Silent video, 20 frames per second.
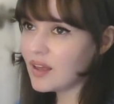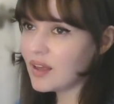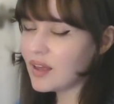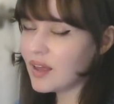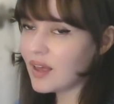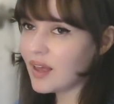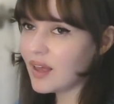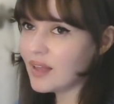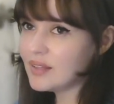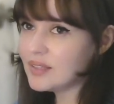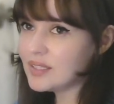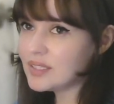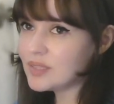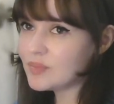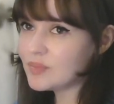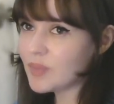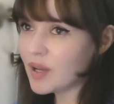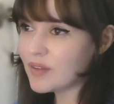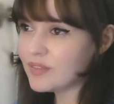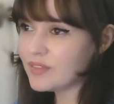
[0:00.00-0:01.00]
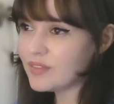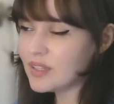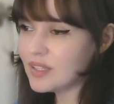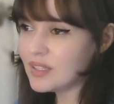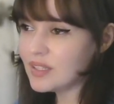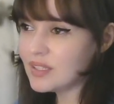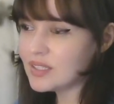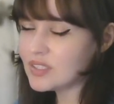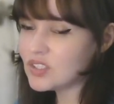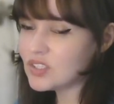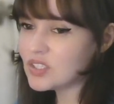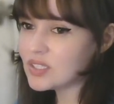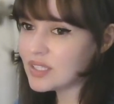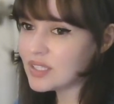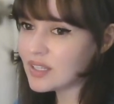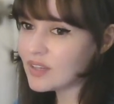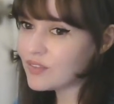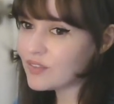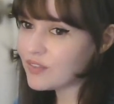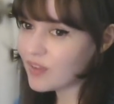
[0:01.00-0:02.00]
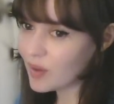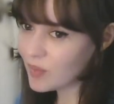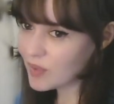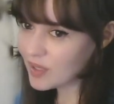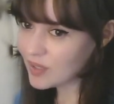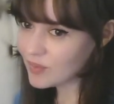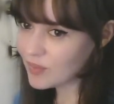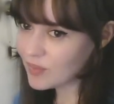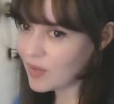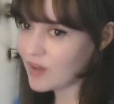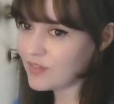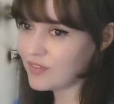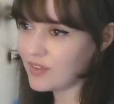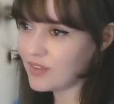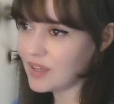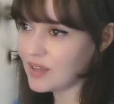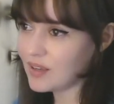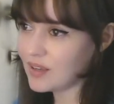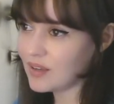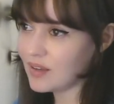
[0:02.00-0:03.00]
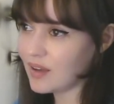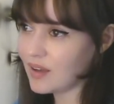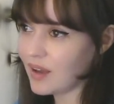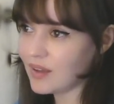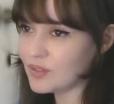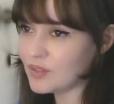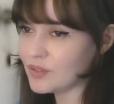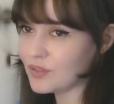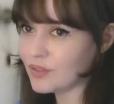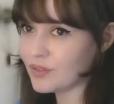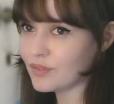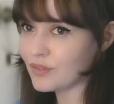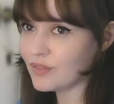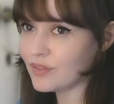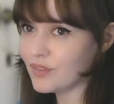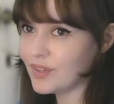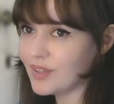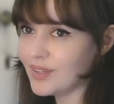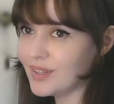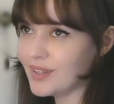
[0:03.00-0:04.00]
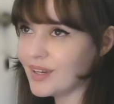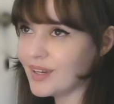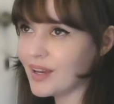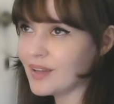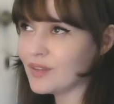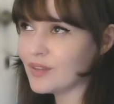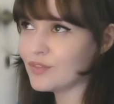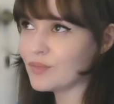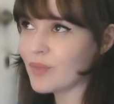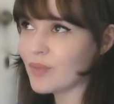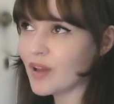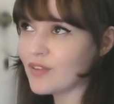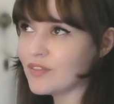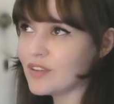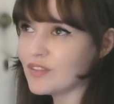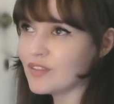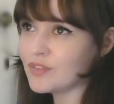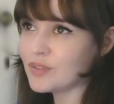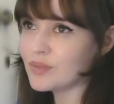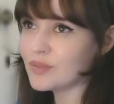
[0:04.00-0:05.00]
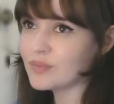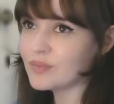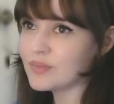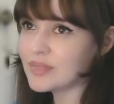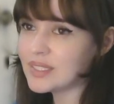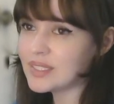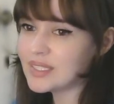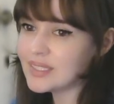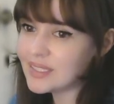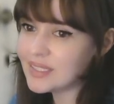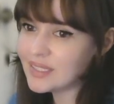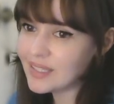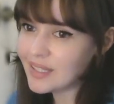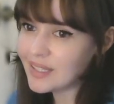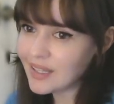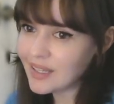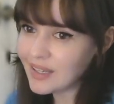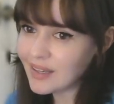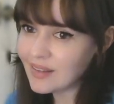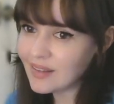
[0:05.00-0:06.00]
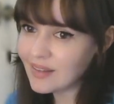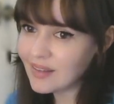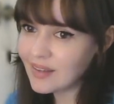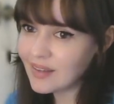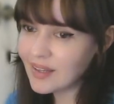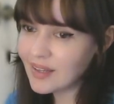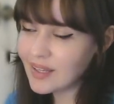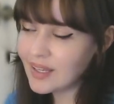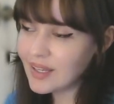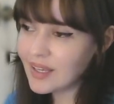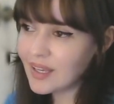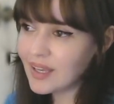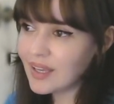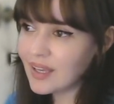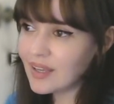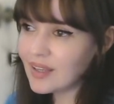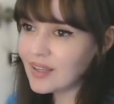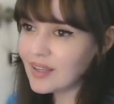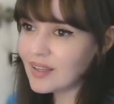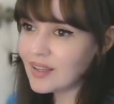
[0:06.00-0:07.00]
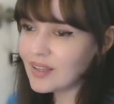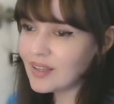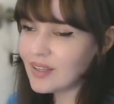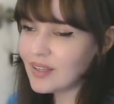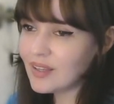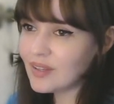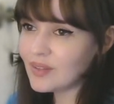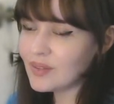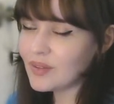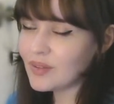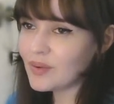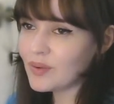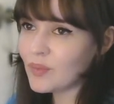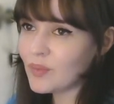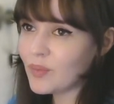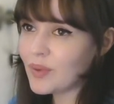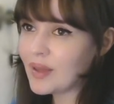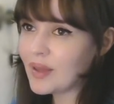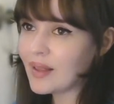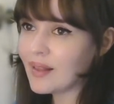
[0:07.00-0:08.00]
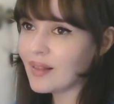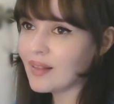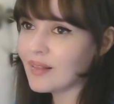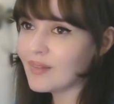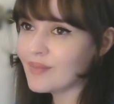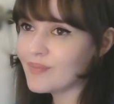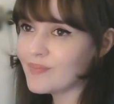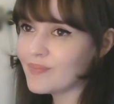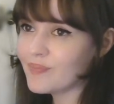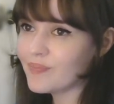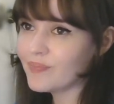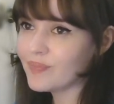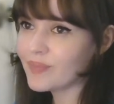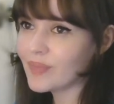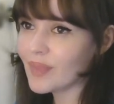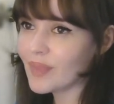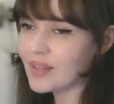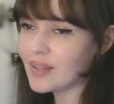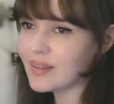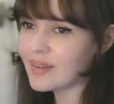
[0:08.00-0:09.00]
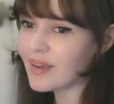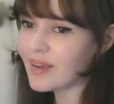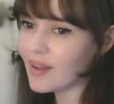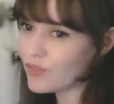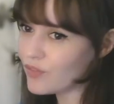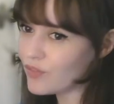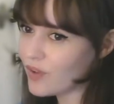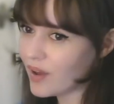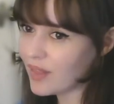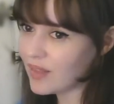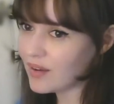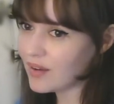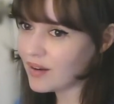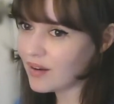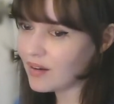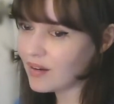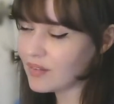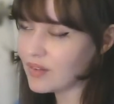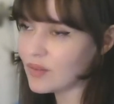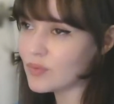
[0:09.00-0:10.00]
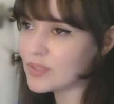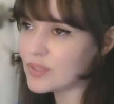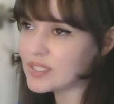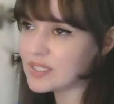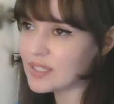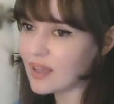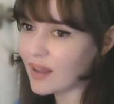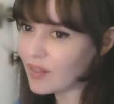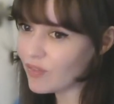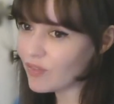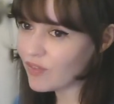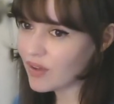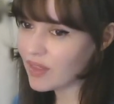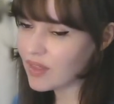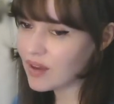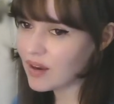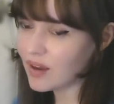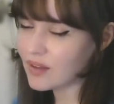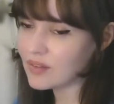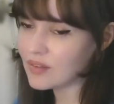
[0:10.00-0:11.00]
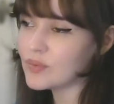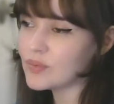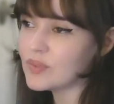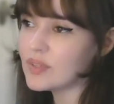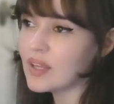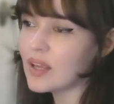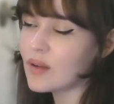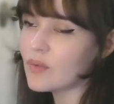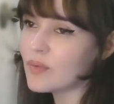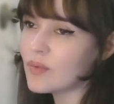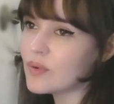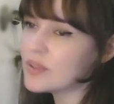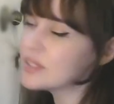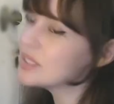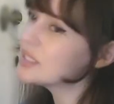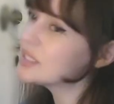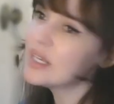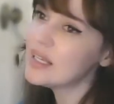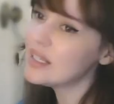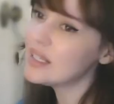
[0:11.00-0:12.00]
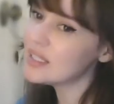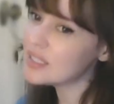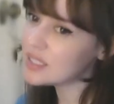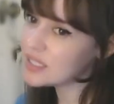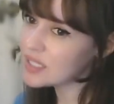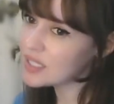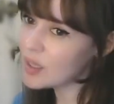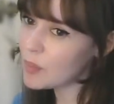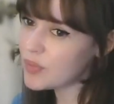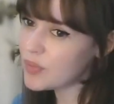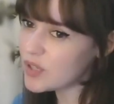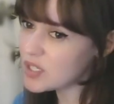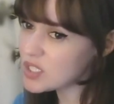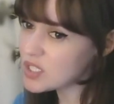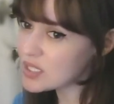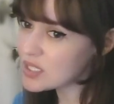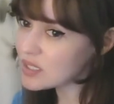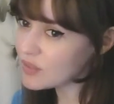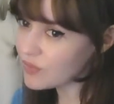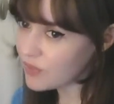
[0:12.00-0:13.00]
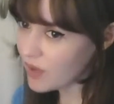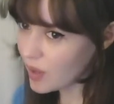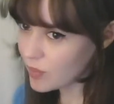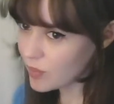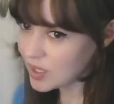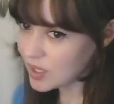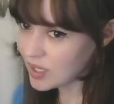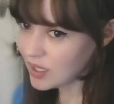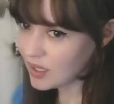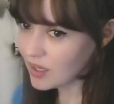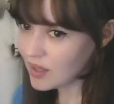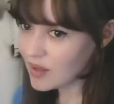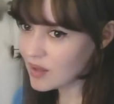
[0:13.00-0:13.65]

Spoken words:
And this mafia is just like a family mafia. I don't know, kind of mafia from Sicilia. You know, when there was a godfather and there was his precious family